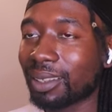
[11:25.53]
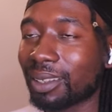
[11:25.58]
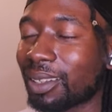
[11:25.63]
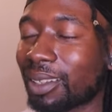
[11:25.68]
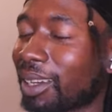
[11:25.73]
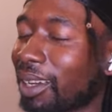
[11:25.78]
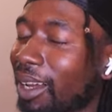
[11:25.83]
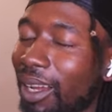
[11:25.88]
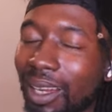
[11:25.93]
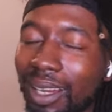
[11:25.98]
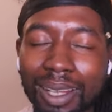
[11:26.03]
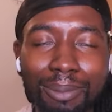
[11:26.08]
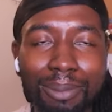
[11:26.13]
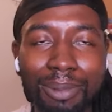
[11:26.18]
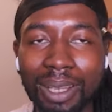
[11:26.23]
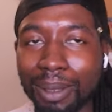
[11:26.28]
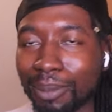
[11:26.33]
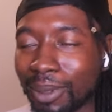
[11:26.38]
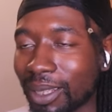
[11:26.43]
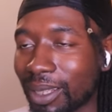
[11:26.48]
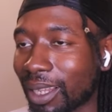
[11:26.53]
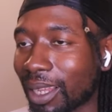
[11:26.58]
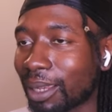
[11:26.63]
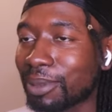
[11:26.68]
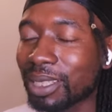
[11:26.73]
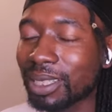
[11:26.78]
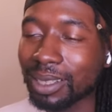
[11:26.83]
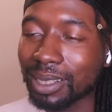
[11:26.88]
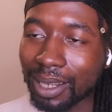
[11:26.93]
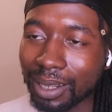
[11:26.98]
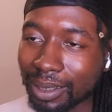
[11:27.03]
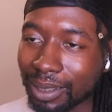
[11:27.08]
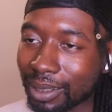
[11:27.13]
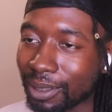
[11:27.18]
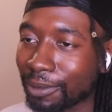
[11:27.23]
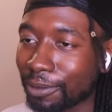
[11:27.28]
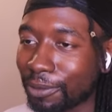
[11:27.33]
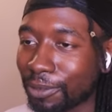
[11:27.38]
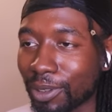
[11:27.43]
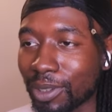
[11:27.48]
I'm slightly
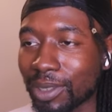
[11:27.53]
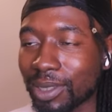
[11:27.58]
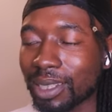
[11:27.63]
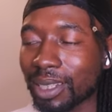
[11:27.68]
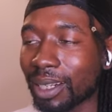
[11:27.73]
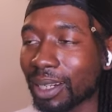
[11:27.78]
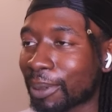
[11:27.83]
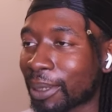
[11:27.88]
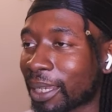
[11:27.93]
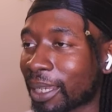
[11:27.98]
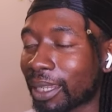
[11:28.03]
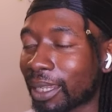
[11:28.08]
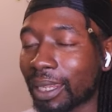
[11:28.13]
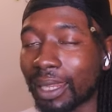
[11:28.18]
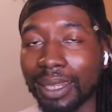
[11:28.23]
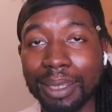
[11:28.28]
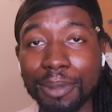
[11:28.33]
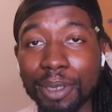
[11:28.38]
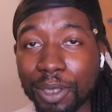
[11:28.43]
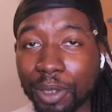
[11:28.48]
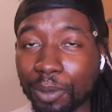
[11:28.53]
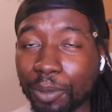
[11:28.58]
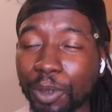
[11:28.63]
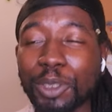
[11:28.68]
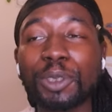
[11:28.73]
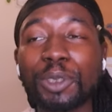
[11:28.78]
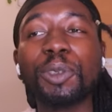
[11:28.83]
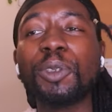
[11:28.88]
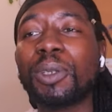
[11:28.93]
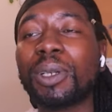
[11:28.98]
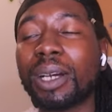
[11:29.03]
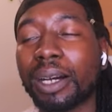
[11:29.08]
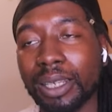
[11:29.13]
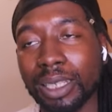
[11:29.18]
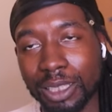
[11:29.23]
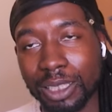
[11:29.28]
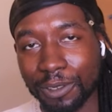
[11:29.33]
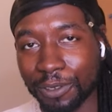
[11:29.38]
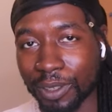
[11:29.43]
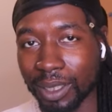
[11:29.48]
confused there, man. Like, let me know what you
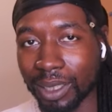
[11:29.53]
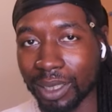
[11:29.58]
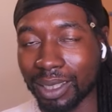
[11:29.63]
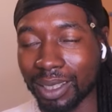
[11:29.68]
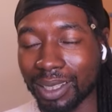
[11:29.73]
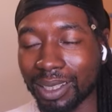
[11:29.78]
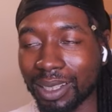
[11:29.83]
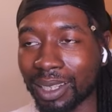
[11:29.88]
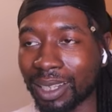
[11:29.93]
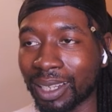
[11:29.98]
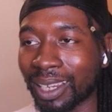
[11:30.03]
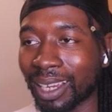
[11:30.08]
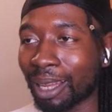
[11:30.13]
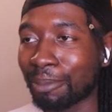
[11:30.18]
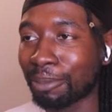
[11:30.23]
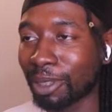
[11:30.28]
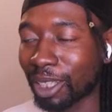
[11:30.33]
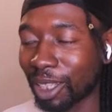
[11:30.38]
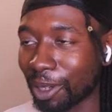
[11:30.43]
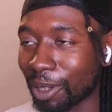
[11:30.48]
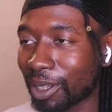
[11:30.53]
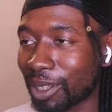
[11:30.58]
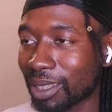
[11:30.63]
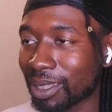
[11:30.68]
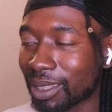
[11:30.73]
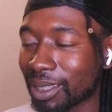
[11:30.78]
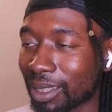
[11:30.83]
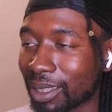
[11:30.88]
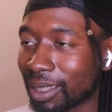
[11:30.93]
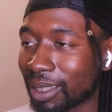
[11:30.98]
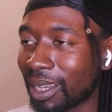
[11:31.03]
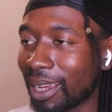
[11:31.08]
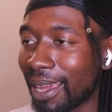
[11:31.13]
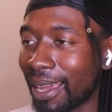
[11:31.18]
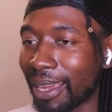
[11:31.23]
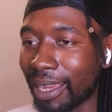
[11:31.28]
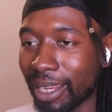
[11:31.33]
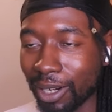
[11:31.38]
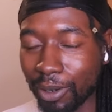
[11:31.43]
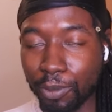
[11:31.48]
guys think. Like, I'm curious to
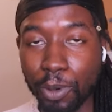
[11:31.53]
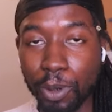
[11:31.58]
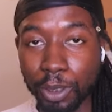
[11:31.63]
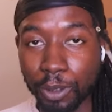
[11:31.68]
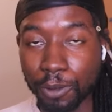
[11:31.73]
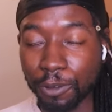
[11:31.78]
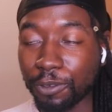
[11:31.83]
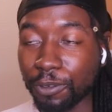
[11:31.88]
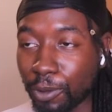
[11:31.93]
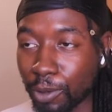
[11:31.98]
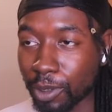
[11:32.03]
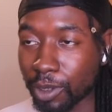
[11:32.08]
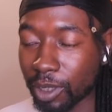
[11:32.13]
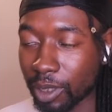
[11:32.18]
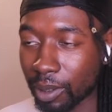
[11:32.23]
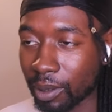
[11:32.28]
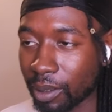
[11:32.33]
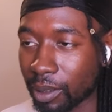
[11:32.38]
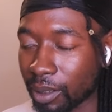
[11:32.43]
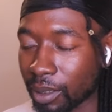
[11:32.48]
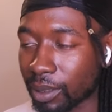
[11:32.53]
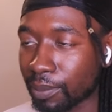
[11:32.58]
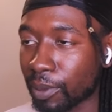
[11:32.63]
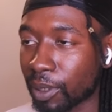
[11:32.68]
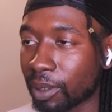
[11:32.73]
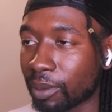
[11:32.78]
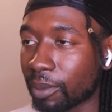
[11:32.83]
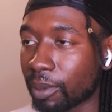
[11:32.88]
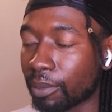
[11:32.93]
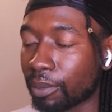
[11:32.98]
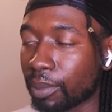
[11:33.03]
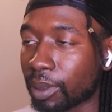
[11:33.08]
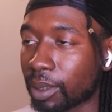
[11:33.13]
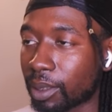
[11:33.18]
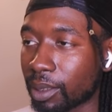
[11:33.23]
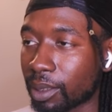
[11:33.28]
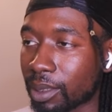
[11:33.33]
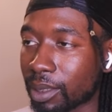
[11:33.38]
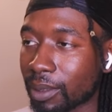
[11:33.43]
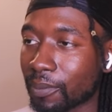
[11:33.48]
hear what your thoughts are in this moment,
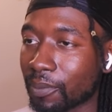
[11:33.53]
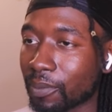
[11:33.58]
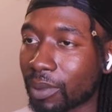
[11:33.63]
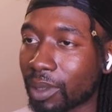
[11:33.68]
because